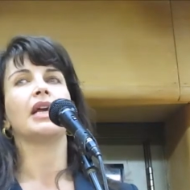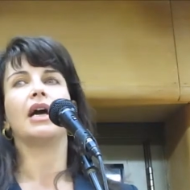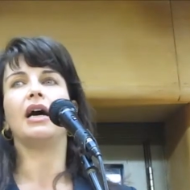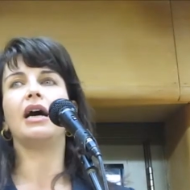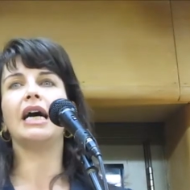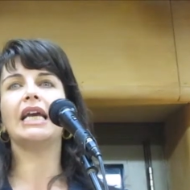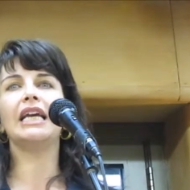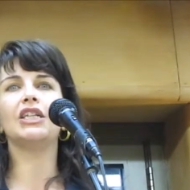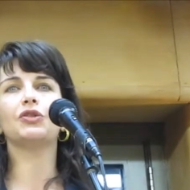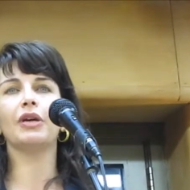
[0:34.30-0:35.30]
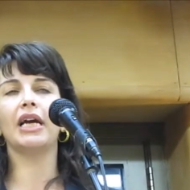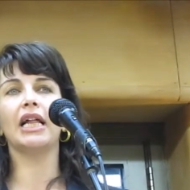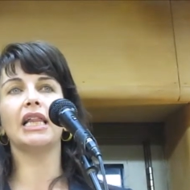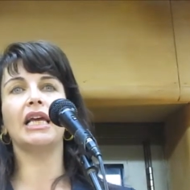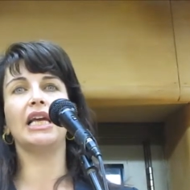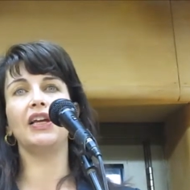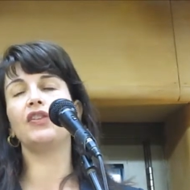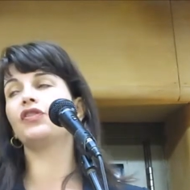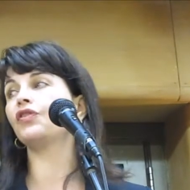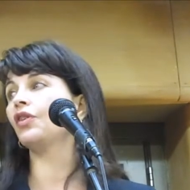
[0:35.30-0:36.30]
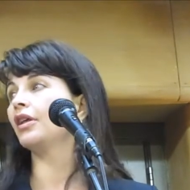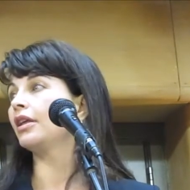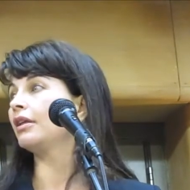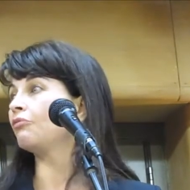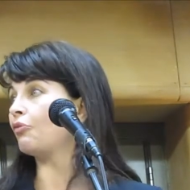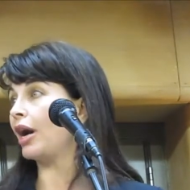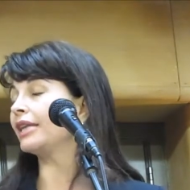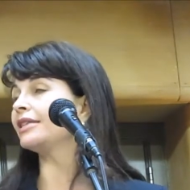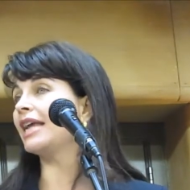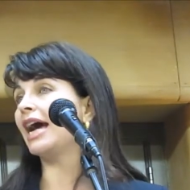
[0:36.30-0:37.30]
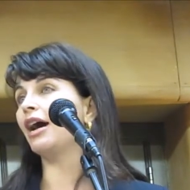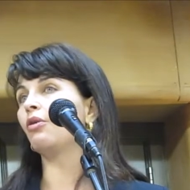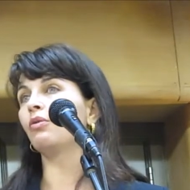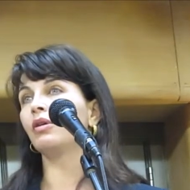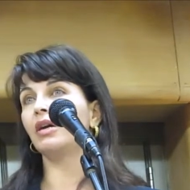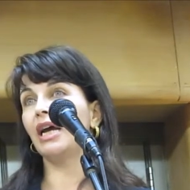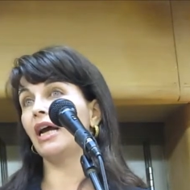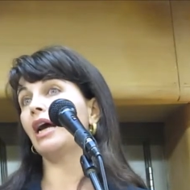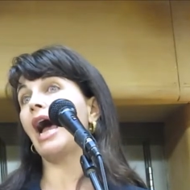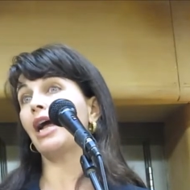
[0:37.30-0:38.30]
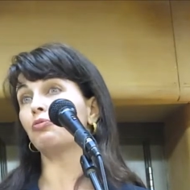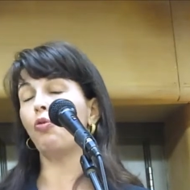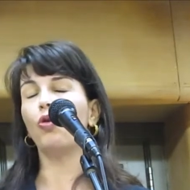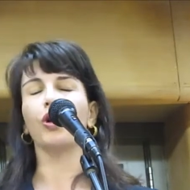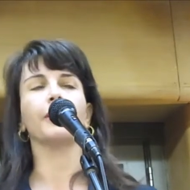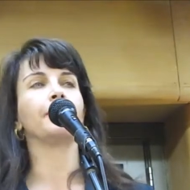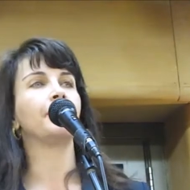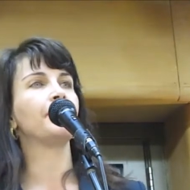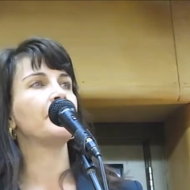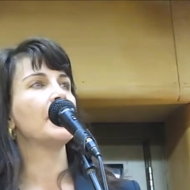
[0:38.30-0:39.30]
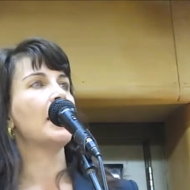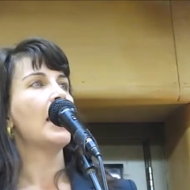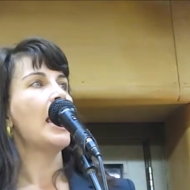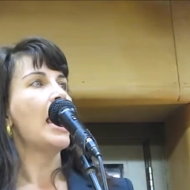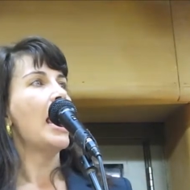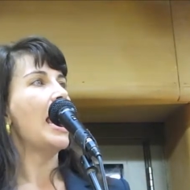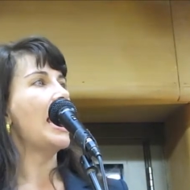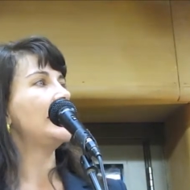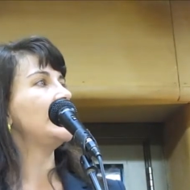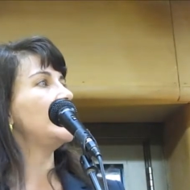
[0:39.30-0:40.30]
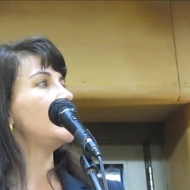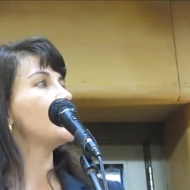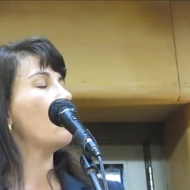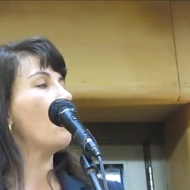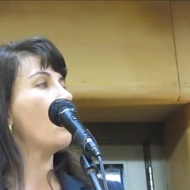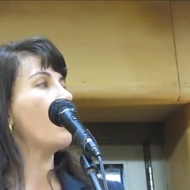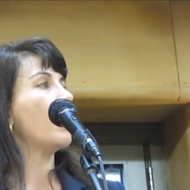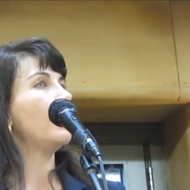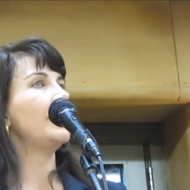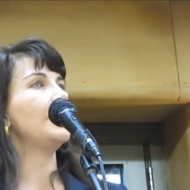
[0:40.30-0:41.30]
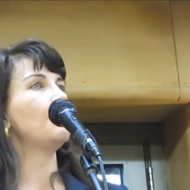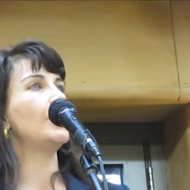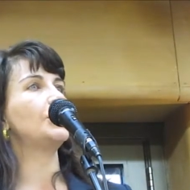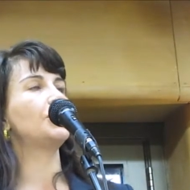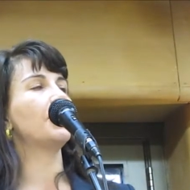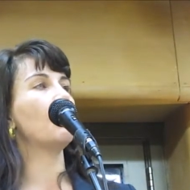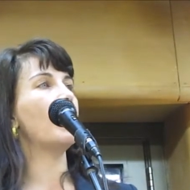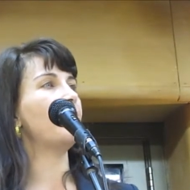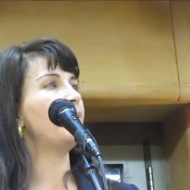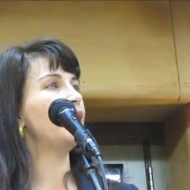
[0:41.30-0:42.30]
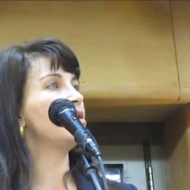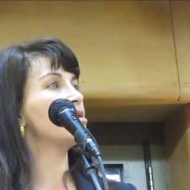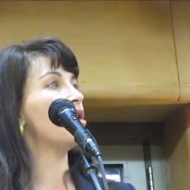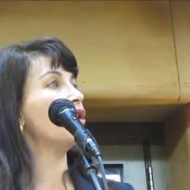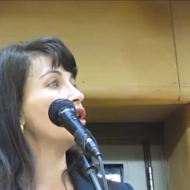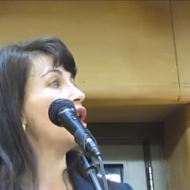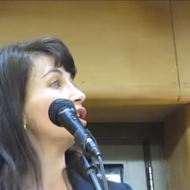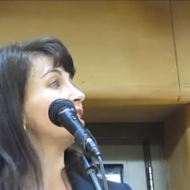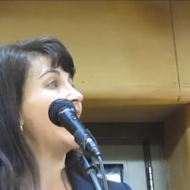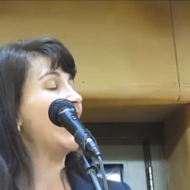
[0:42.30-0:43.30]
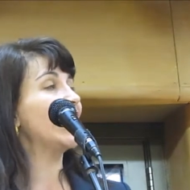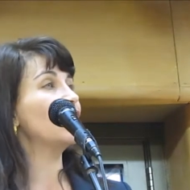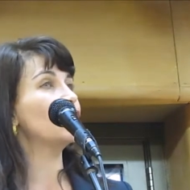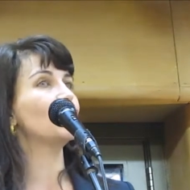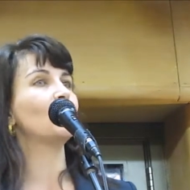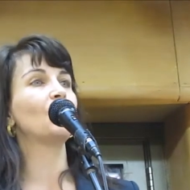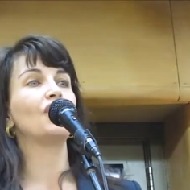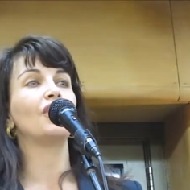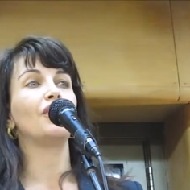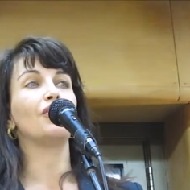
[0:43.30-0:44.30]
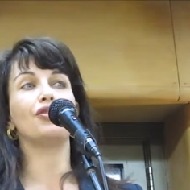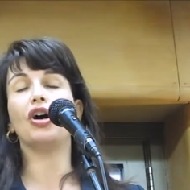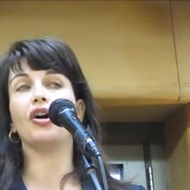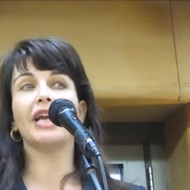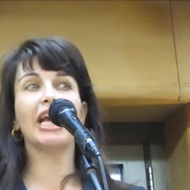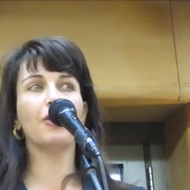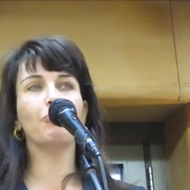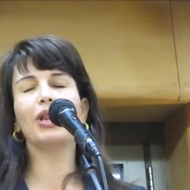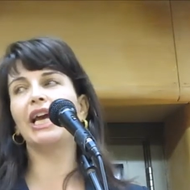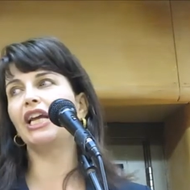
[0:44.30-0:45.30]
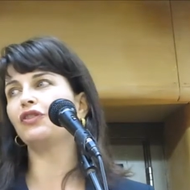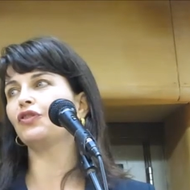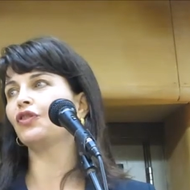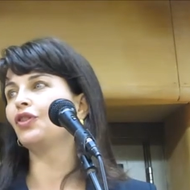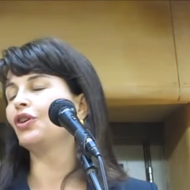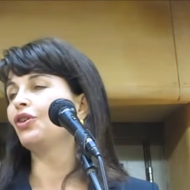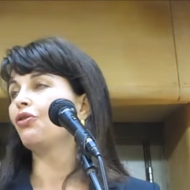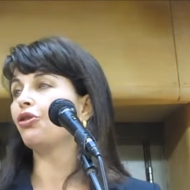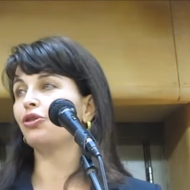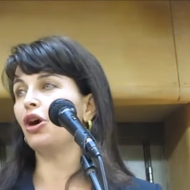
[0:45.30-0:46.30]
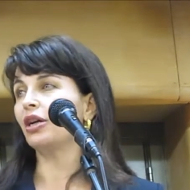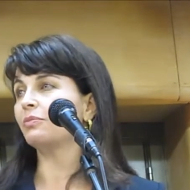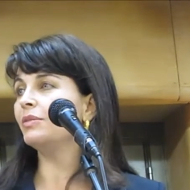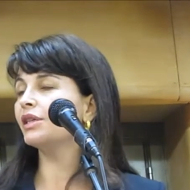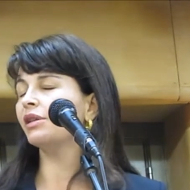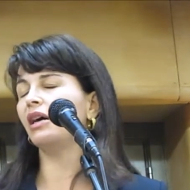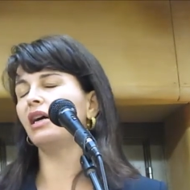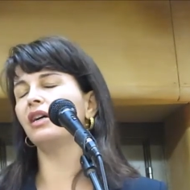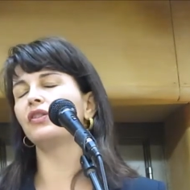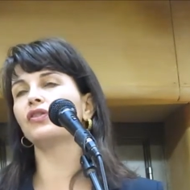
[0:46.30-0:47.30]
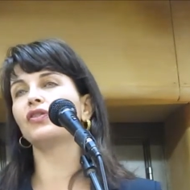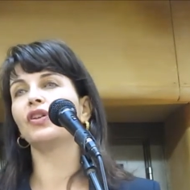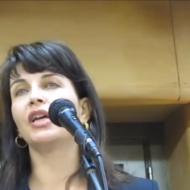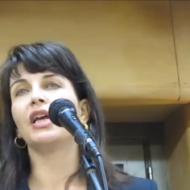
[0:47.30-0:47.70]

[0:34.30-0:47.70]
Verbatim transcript: Uh, Israel is right now at war. And it is a war in which the weapons are not tanks, they're not airplanes, they're not missiles.